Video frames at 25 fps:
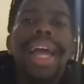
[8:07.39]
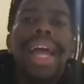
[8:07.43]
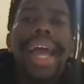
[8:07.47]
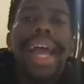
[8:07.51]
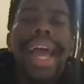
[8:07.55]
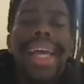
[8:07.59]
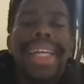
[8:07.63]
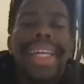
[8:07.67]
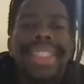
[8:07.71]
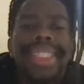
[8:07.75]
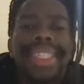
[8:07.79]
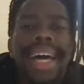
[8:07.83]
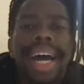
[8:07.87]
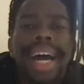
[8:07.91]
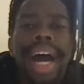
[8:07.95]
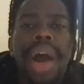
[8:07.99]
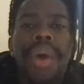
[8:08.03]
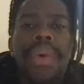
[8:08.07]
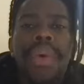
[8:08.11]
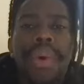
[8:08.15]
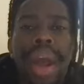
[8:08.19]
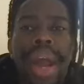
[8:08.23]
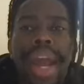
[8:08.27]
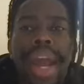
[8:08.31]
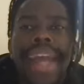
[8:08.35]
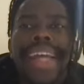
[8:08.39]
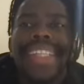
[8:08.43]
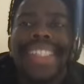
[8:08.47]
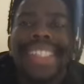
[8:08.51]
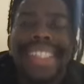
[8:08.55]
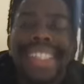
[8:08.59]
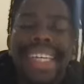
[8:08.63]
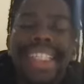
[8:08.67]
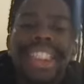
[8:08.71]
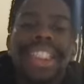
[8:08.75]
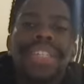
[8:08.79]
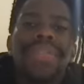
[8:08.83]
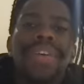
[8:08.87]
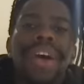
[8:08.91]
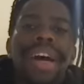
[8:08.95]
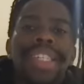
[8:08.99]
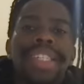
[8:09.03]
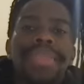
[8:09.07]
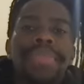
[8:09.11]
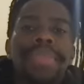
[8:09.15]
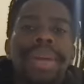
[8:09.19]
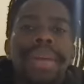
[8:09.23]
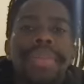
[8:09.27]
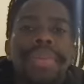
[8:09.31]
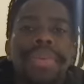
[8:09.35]
and we're
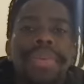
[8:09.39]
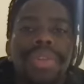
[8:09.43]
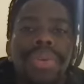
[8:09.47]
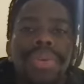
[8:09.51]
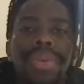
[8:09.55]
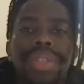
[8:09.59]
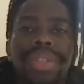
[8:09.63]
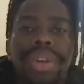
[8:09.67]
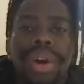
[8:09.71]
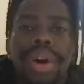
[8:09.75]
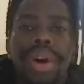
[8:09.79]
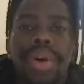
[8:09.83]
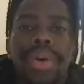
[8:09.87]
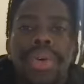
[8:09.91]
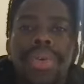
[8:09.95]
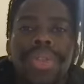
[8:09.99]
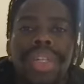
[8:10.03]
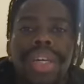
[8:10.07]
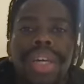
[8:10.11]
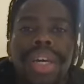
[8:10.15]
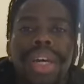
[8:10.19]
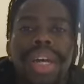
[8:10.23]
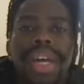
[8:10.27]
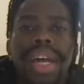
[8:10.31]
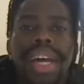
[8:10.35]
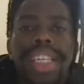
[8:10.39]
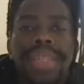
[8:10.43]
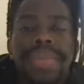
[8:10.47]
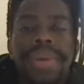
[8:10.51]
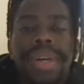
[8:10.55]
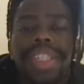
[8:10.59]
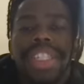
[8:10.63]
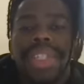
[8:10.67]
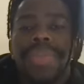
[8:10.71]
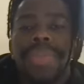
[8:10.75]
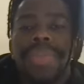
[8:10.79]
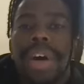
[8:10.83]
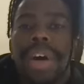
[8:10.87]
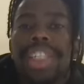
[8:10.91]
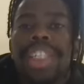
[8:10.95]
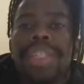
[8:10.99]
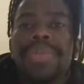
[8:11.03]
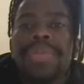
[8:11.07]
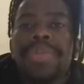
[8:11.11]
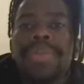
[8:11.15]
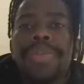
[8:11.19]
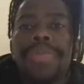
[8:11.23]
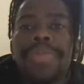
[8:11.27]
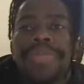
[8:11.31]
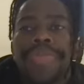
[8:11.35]
incentivizing people to hold as much as
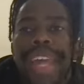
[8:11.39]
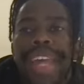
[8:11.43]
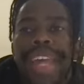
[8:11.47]
possible.